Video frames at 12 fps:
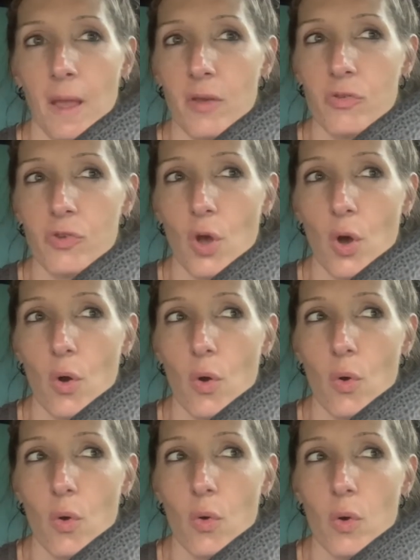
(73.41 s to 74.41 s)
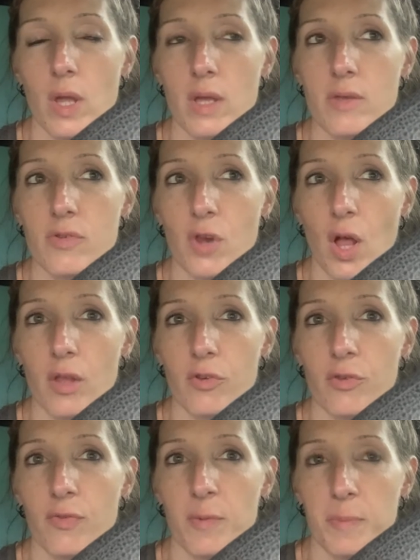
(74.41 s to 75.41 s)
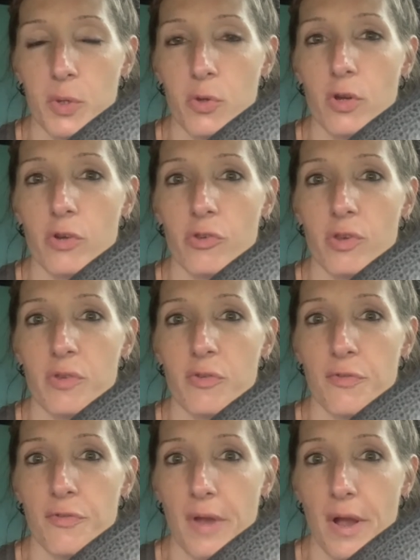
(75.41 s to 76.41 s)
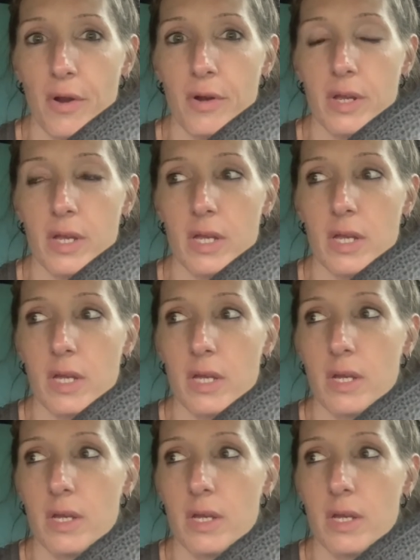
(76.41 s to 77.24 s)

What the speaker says: So his knowledge of computers is very